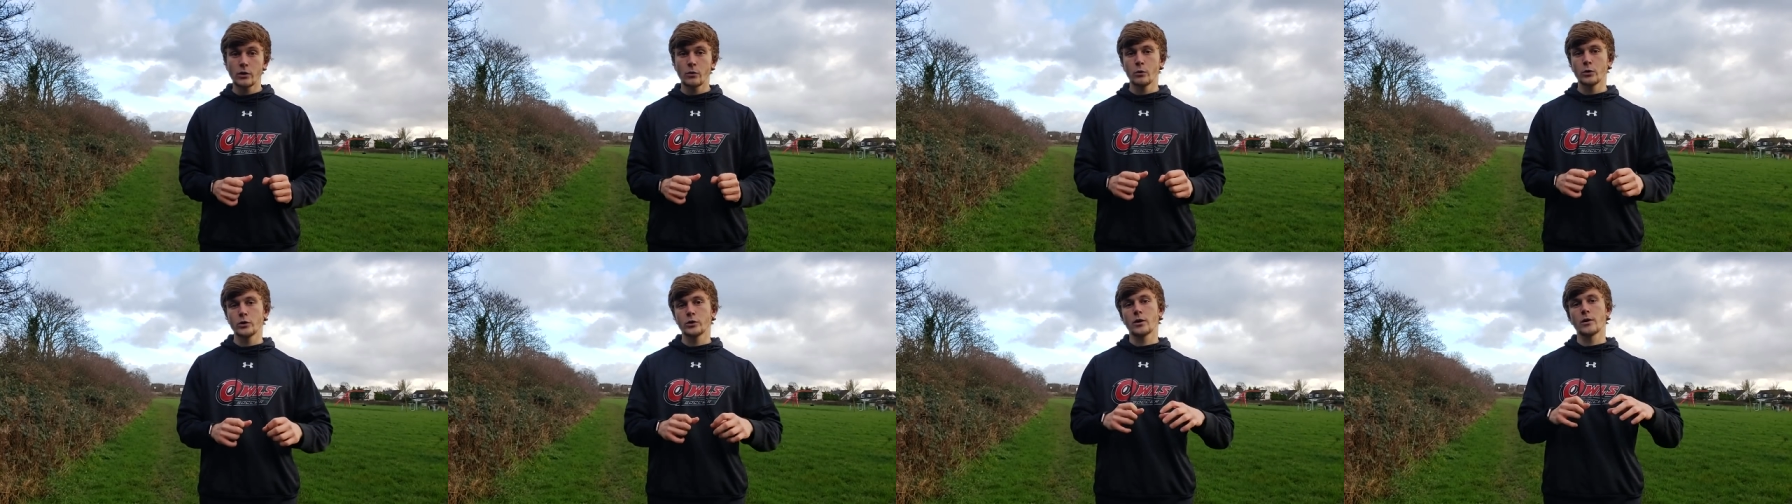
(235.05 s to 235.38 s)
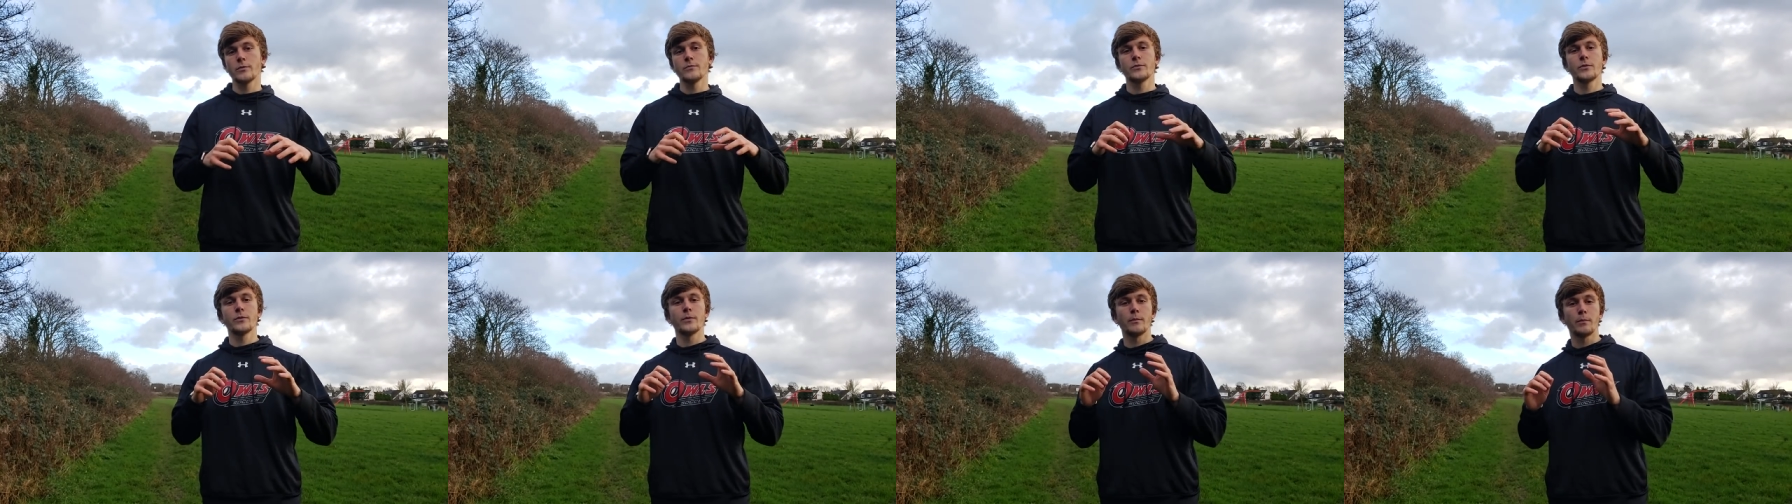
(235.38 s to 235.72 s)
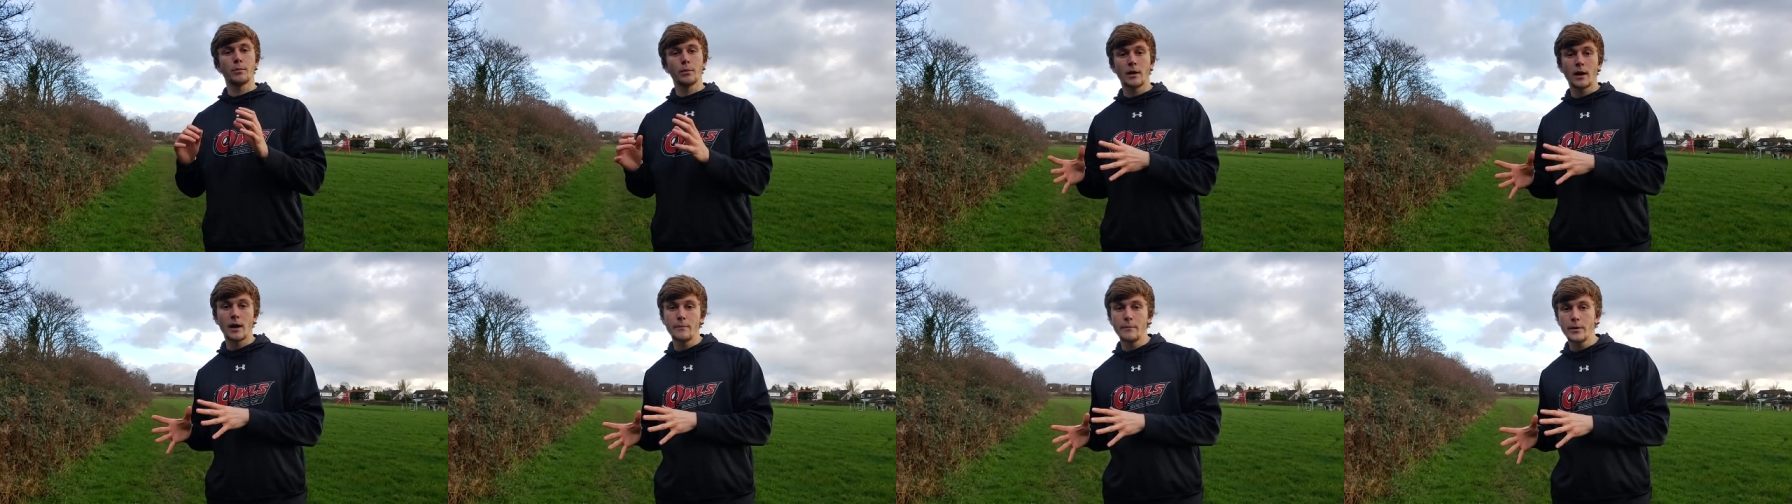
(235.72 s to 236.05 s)
which comes from the
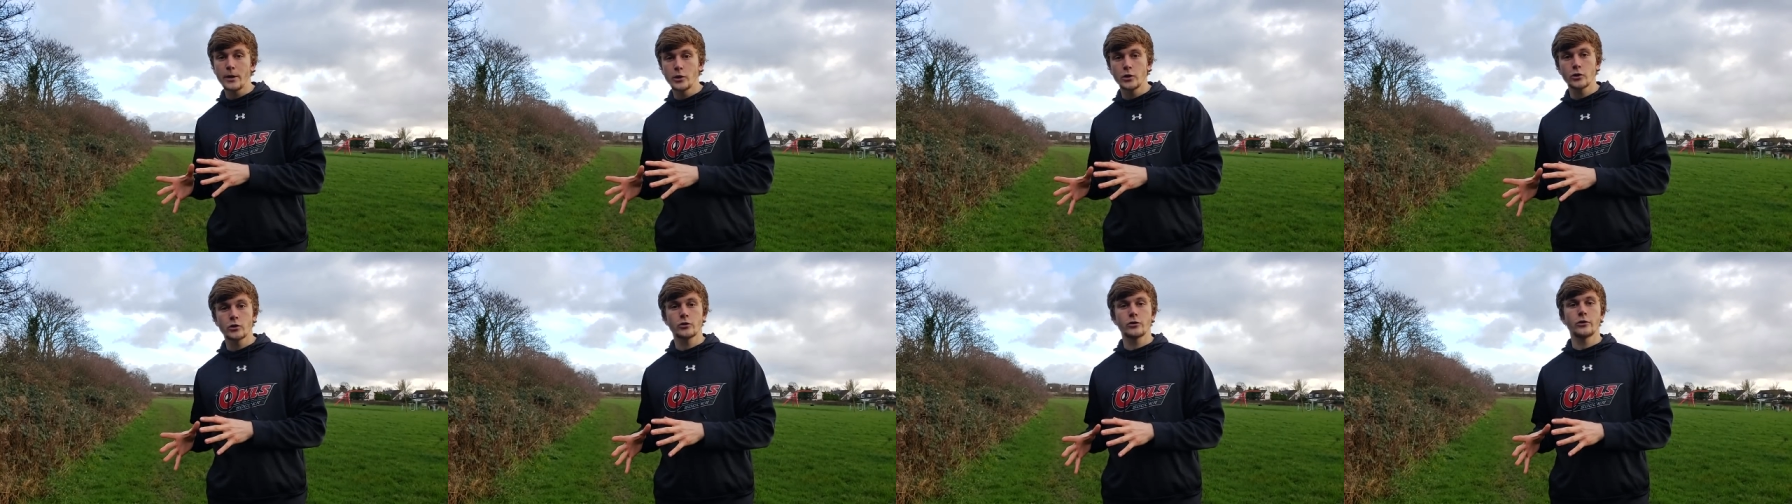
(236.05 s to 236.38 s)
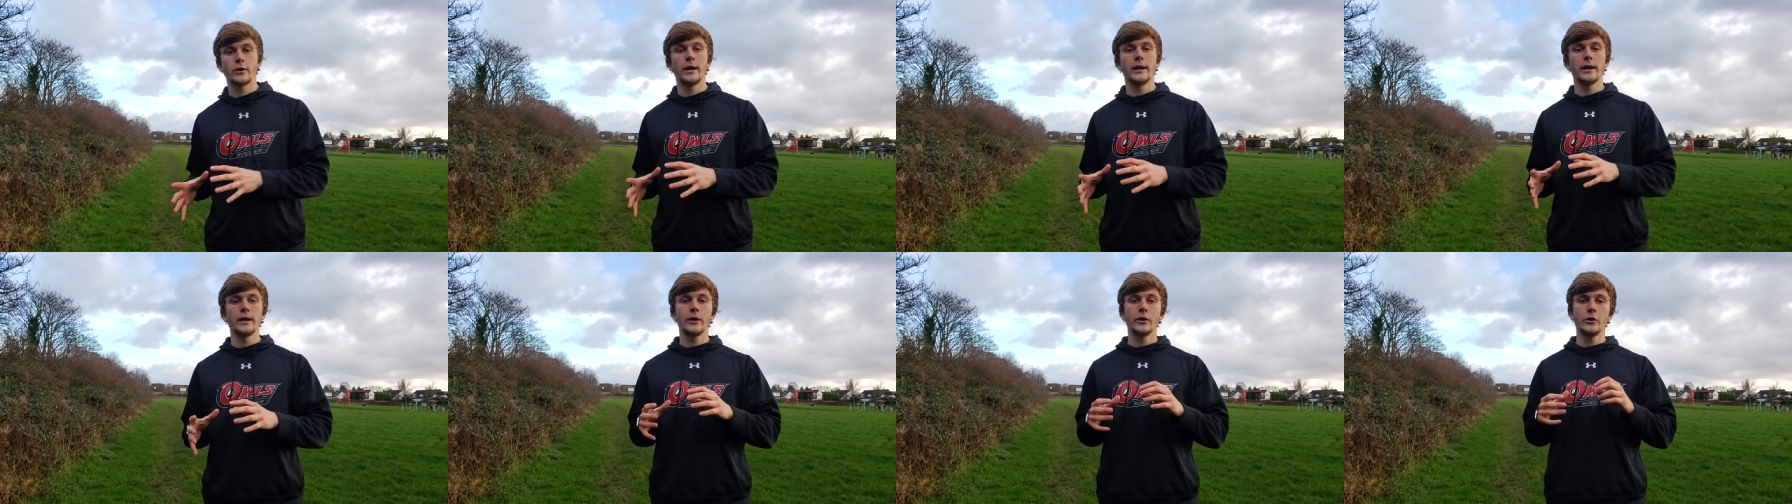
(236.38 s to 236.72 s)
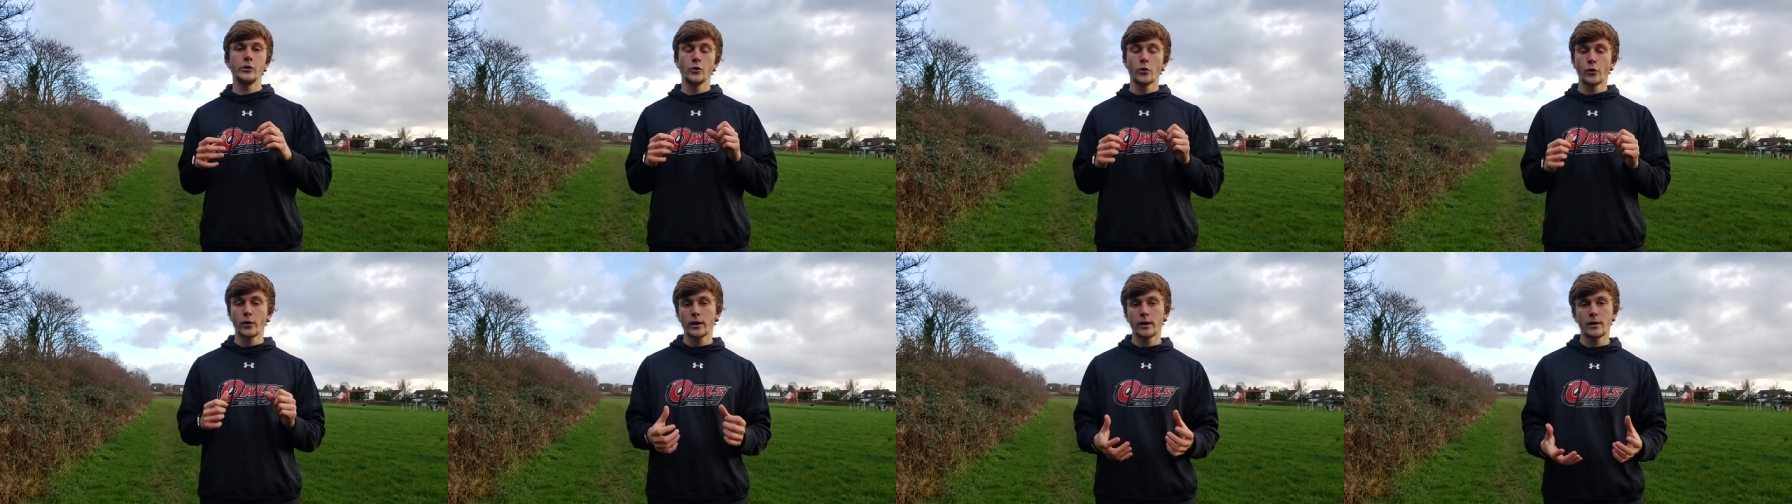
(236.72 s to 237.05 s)
plyometric training,
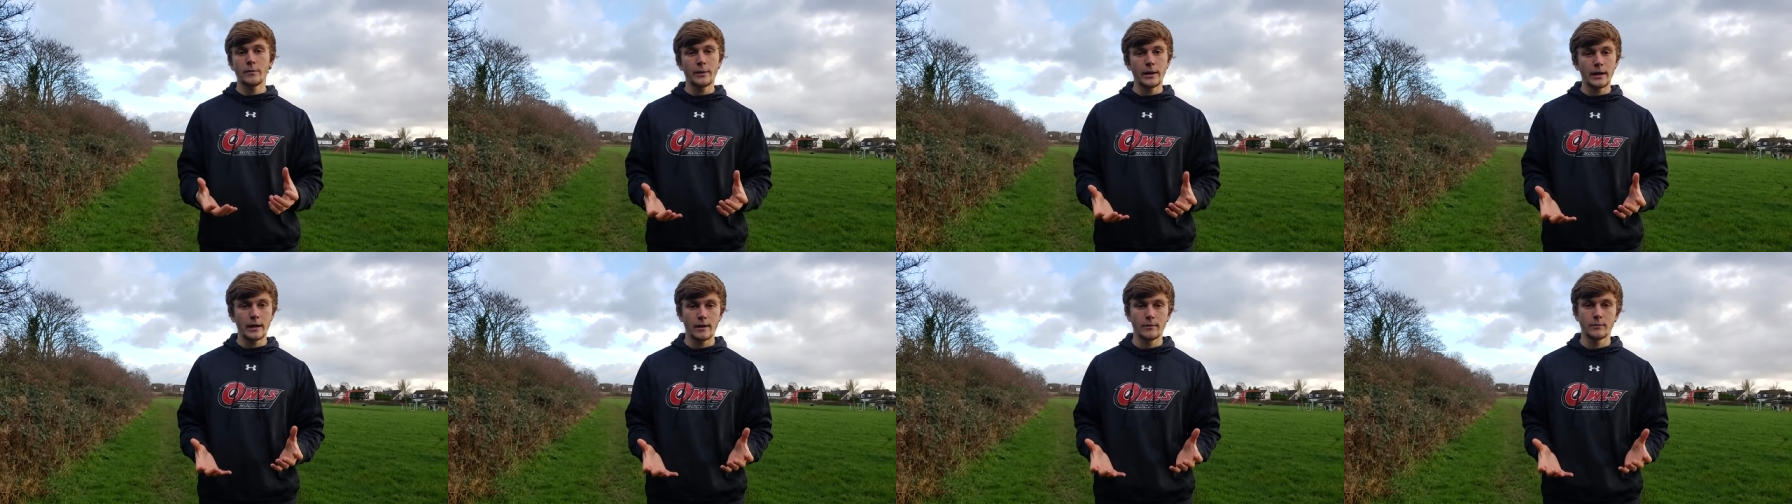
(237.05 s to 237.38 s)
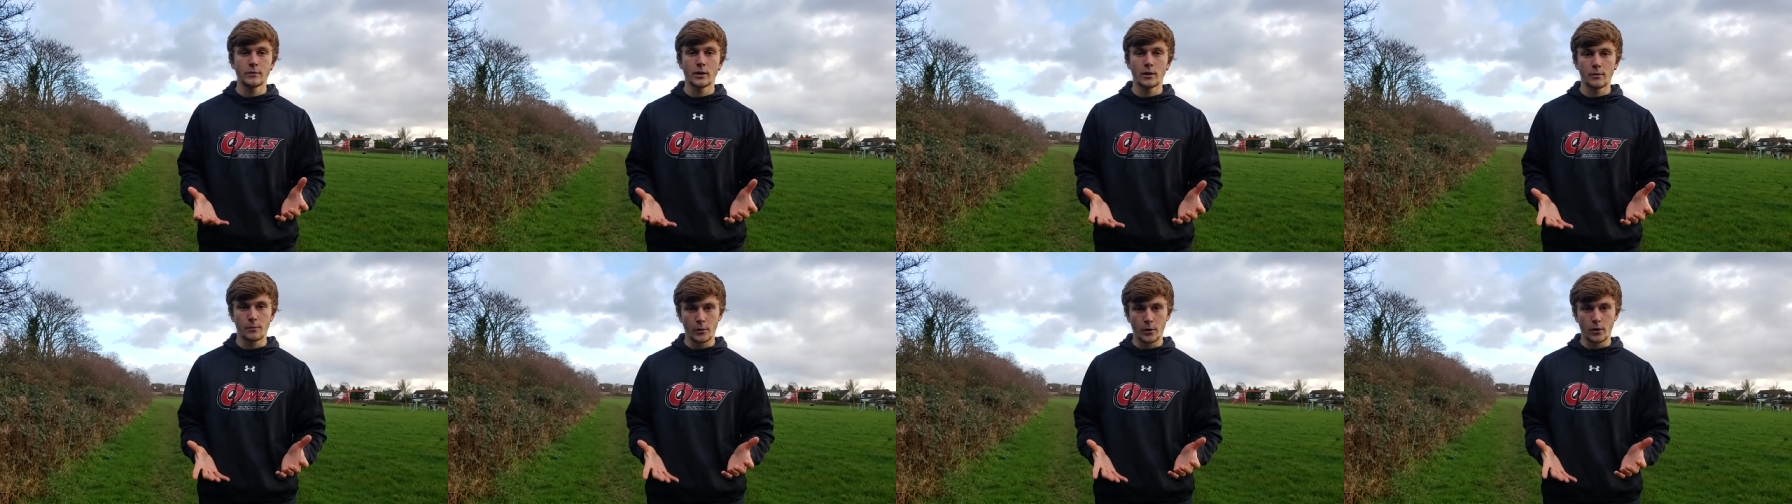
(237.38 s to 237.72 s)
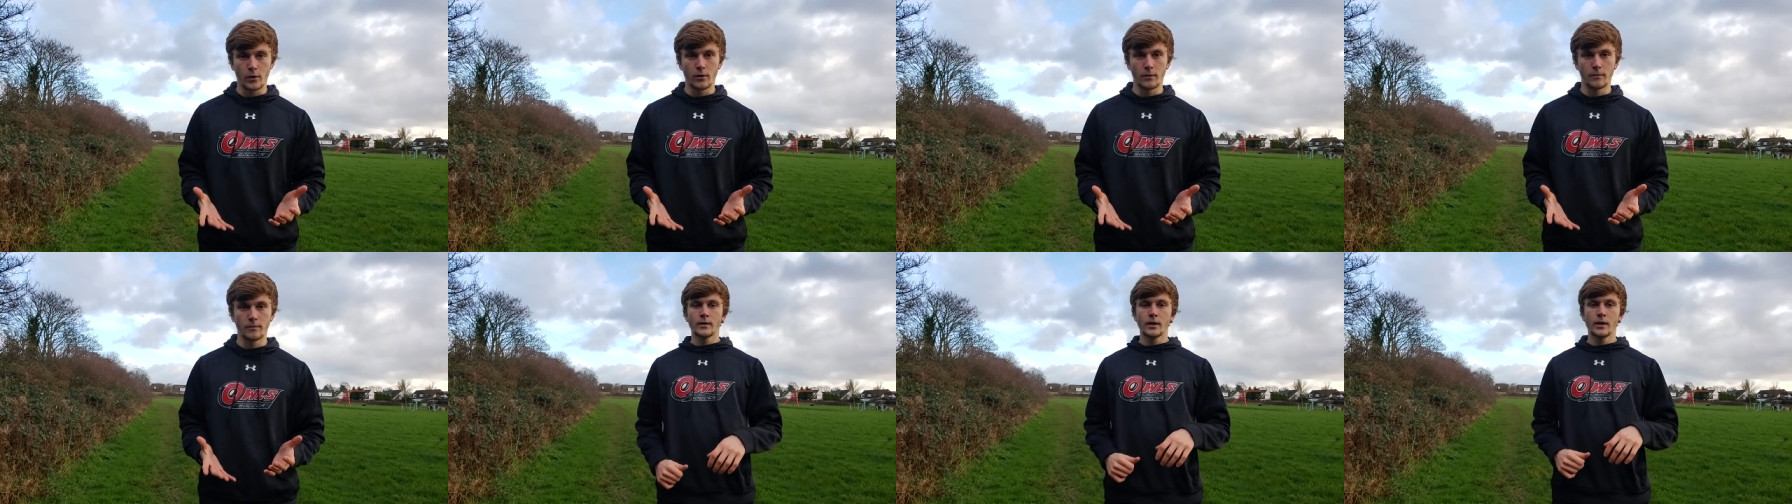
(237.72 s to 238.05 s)
you're going to beat him to the
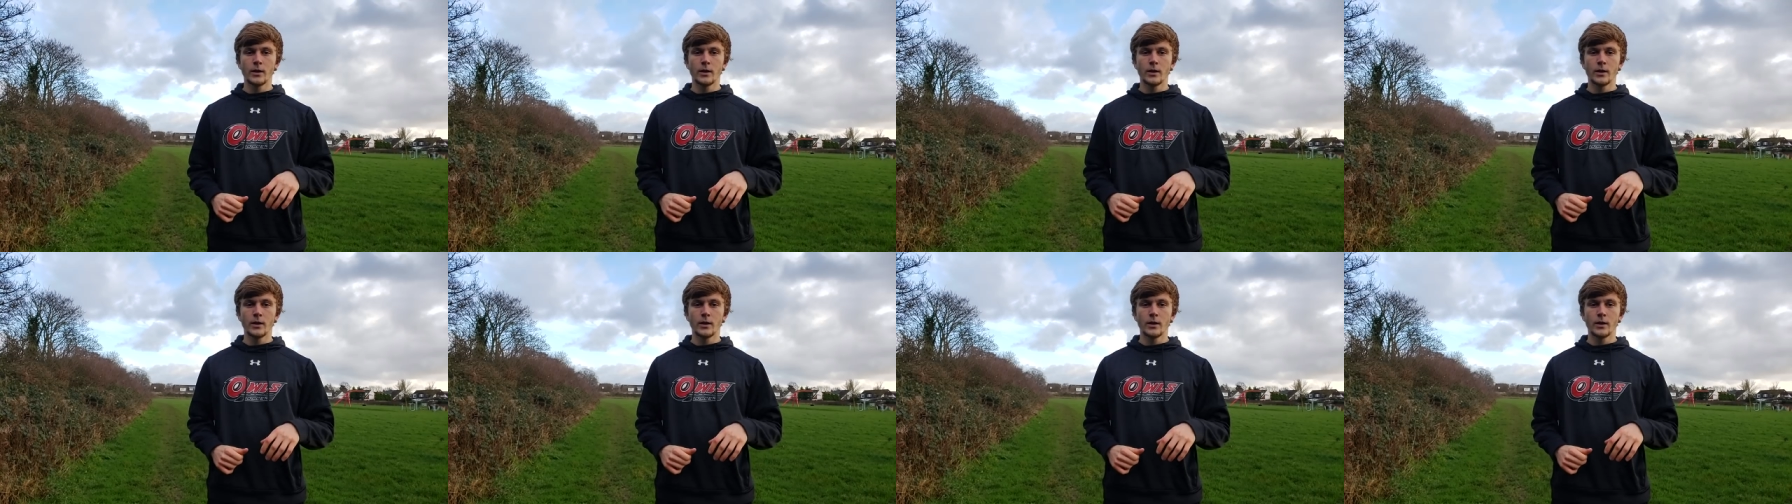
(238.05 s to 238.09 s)
ball.